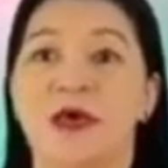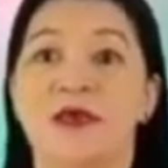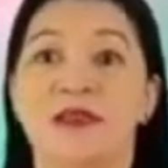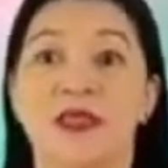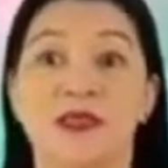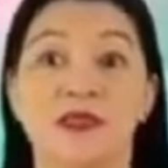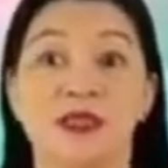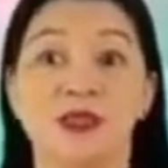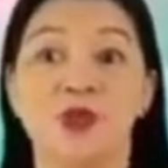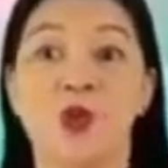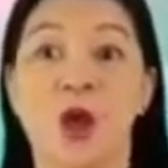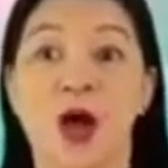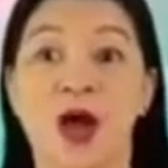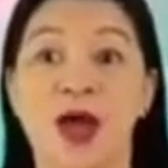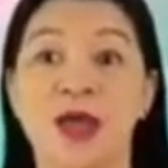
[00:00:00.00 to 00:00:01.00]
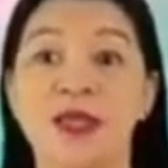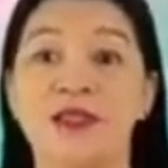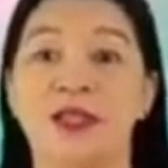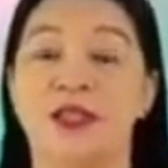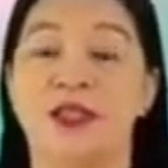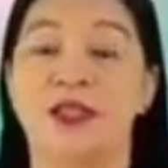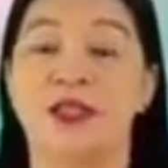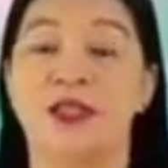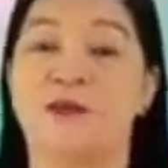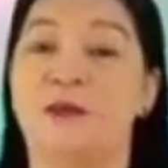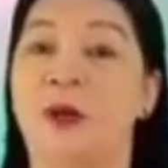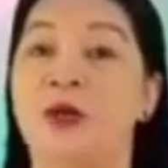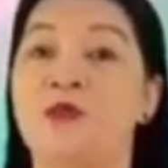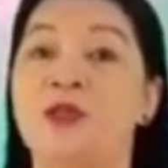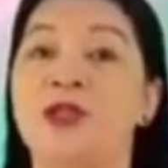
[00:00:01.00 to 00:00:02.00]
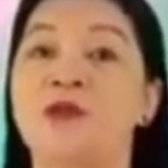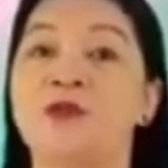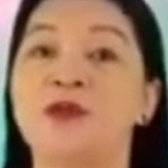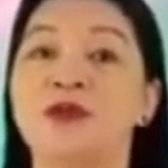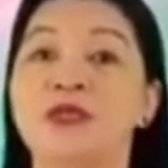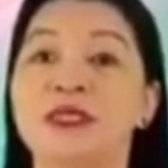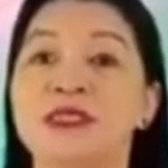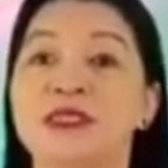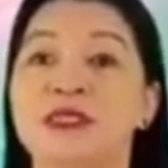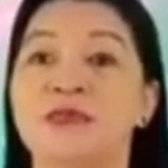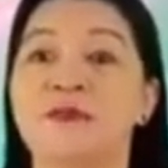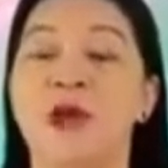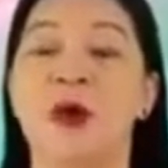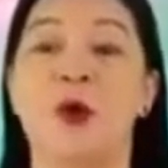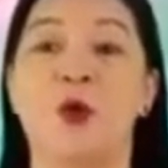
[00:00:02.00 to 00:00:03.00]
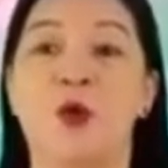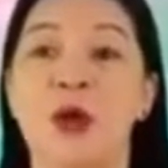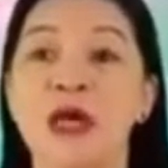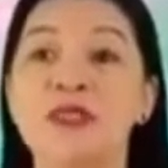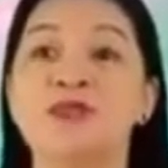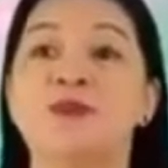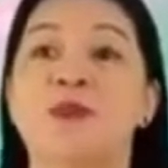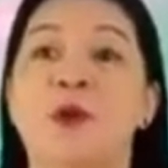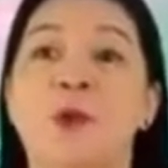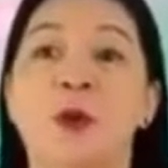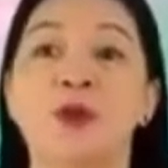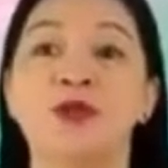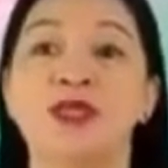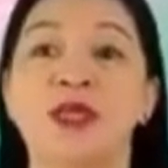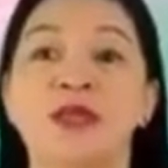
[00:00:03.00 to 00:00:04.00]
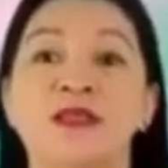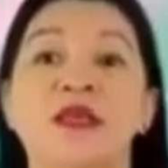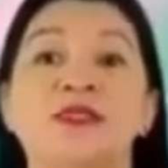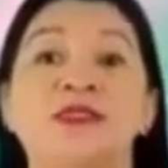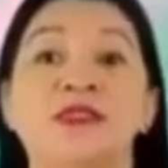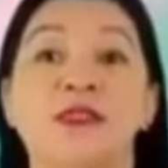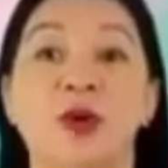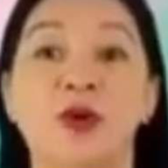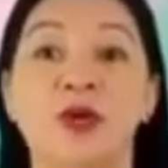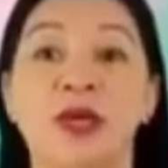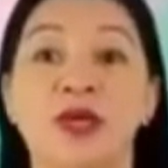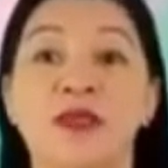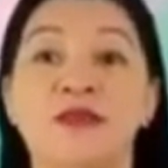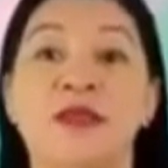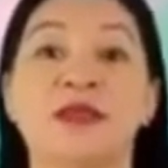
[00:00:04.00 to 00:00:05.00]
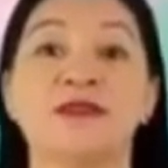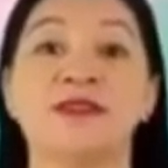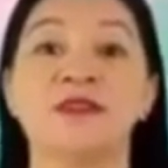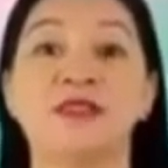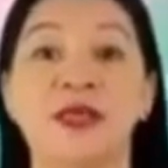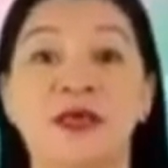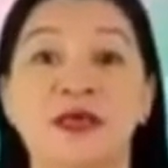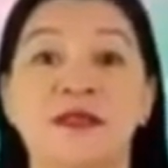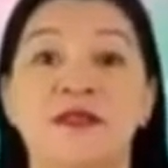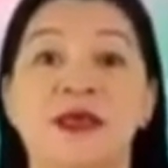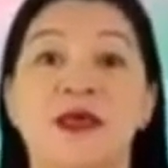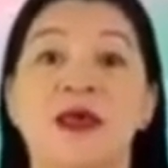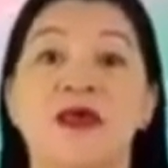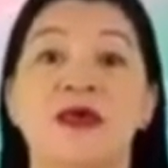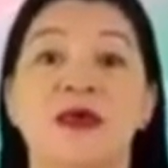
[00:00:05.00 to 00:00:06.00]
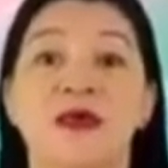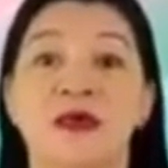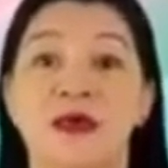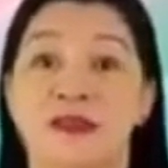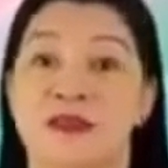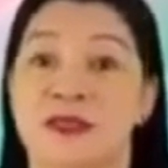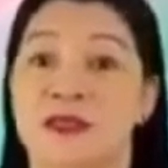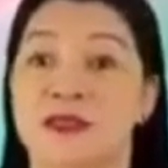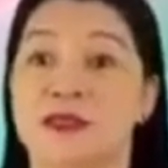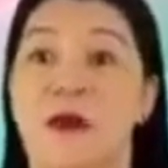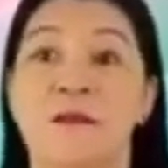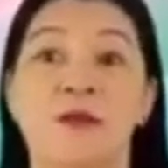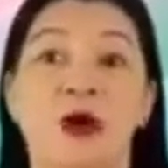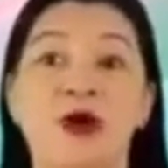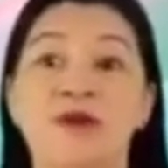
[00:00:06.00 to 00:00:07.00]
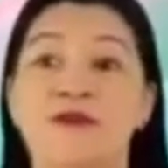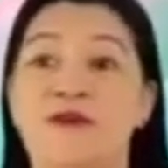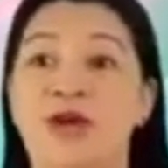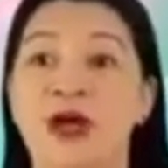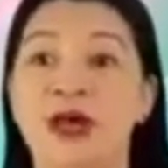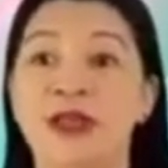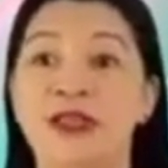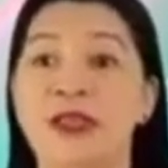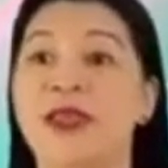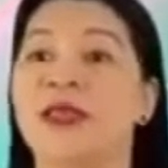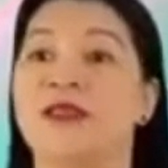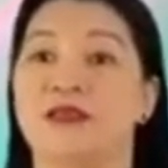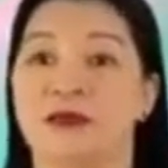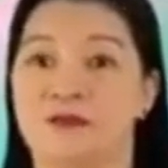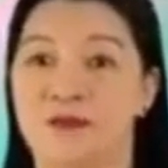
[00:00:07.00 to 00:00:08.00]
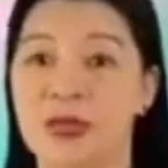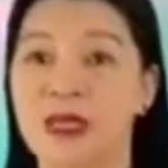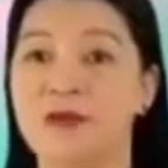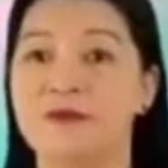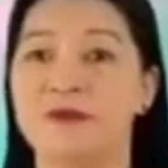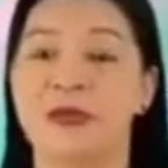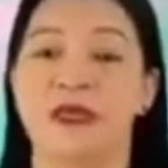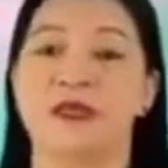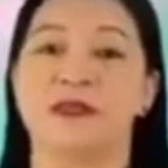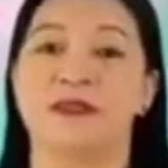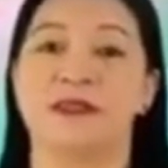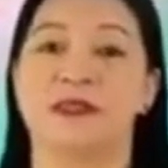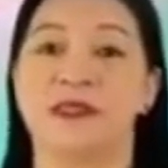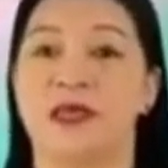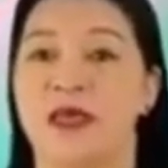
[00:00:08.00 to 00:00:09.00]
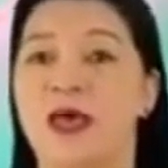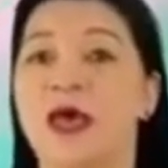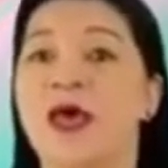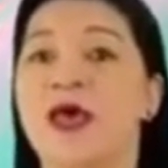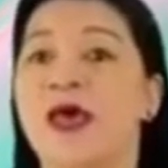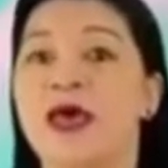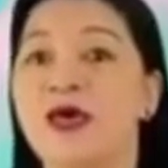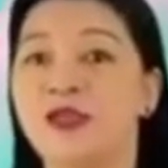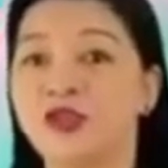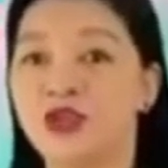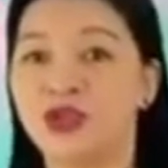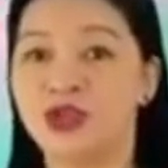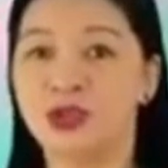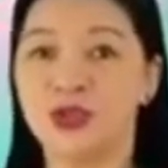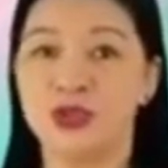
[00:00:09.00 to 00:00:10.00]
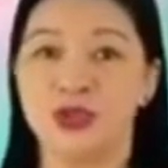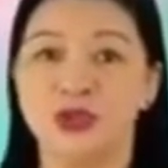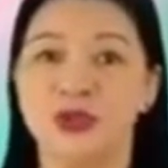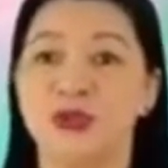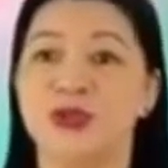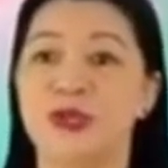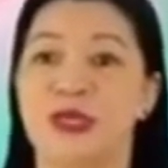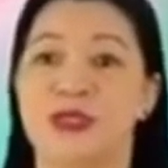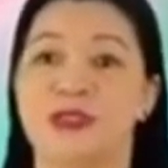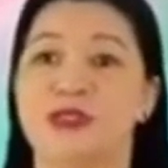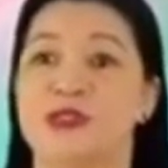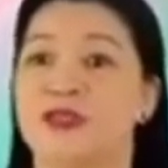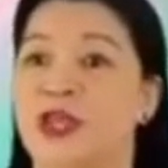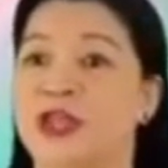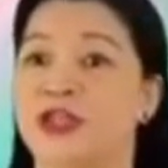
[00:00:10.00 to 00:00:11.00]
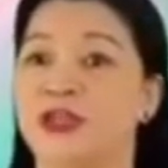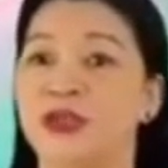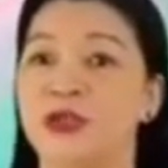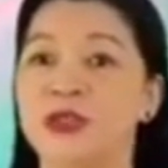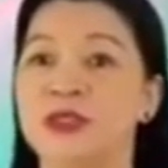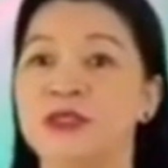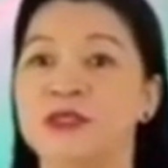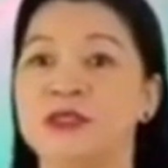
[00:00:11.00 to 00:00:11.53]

This is why the Department of Tourism once promoted a slogan that said, "It is more fun in the Philippines." And true to its nature,